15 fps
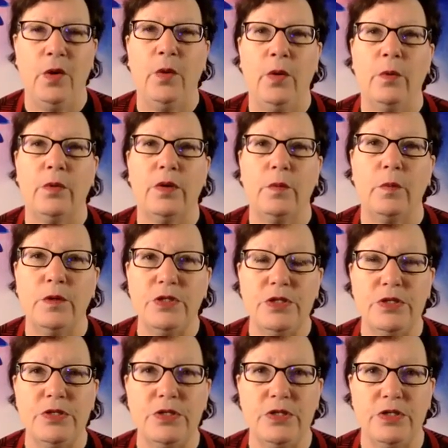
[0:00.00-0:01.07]
What I want you
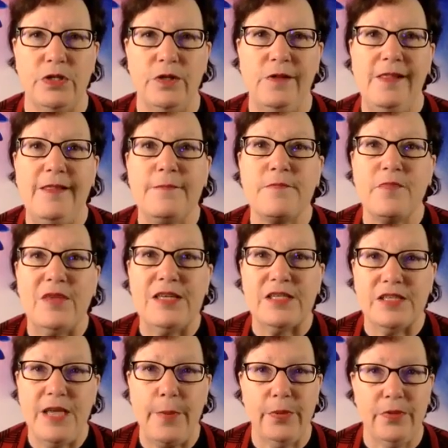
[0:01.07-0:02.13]
to do is
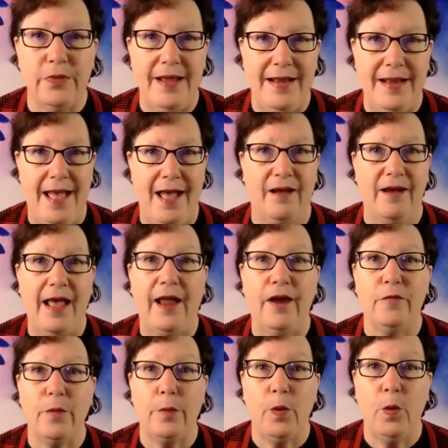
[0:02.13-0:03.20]
separate out and
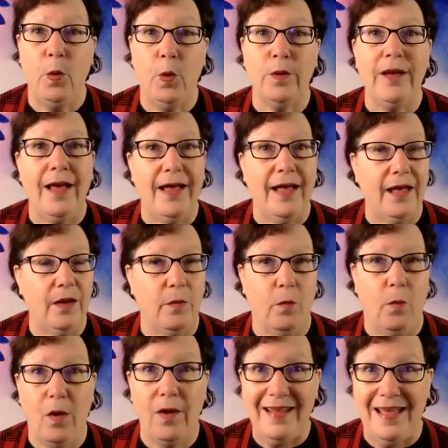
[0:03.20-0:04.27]
report
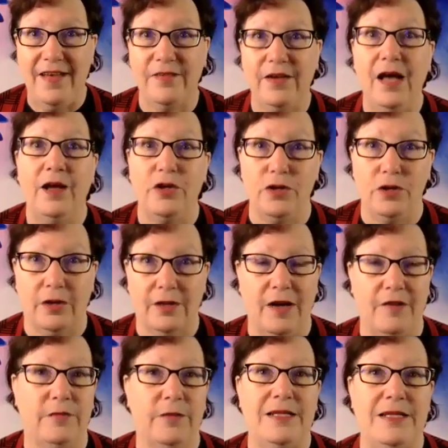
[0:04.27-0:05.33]
whatever
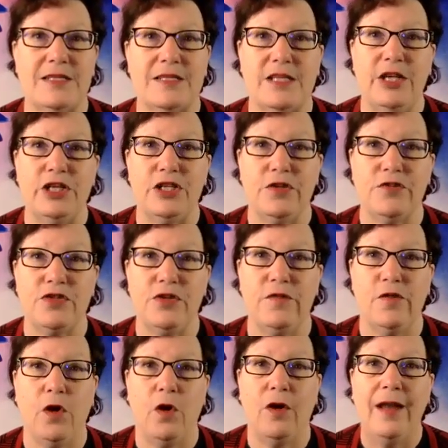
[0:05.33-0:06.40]
government incentives you've
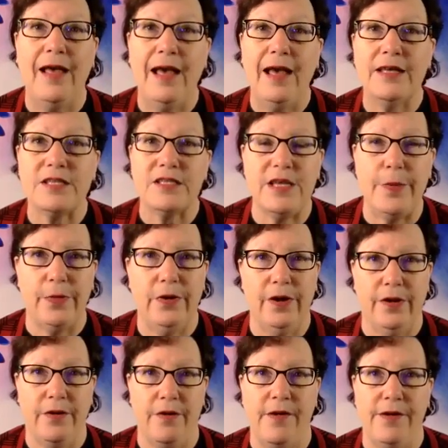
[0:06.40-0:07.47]
got as separate
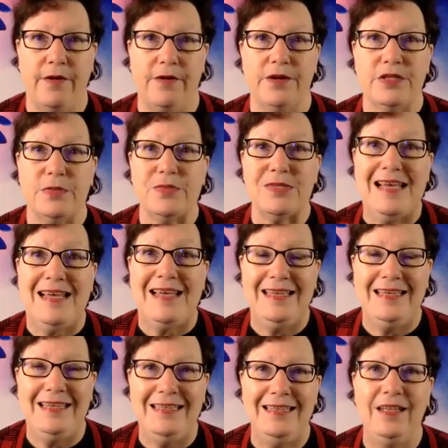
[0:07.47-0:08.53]
line items
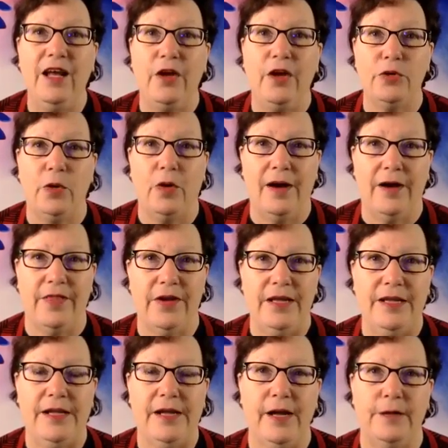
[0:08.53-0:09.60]
in your other
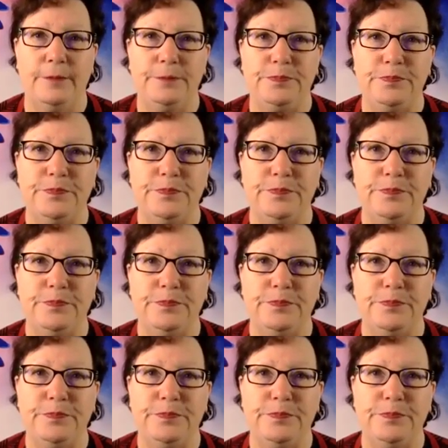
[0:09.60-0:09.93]
income.